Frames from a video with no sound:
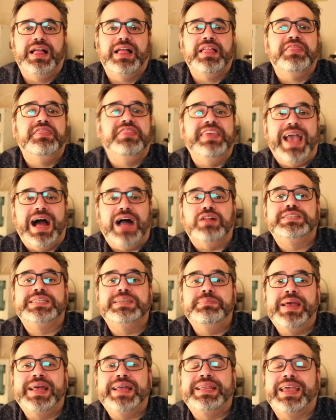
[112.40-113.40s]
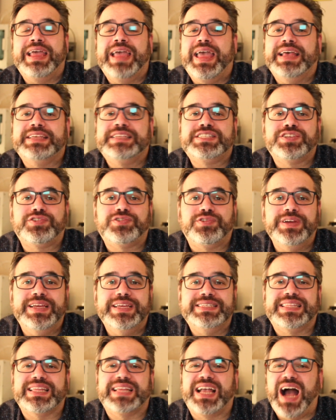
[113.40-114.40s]
The Ultimaker S3
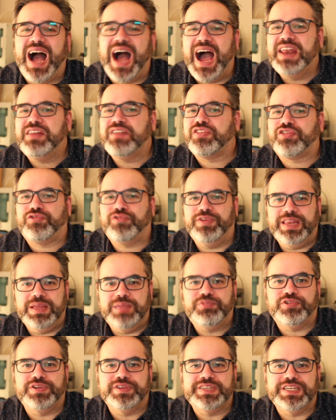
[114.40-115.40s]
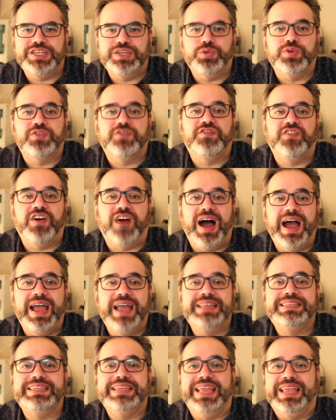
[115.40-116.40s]
is the kind of 3D printer you would
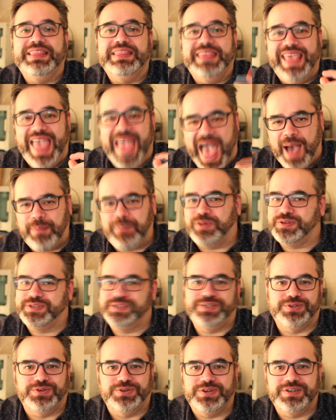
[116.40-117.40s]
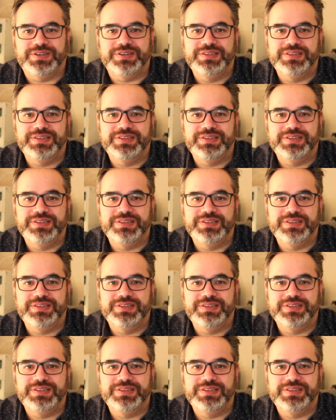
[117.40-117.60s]
find in the Apple Store.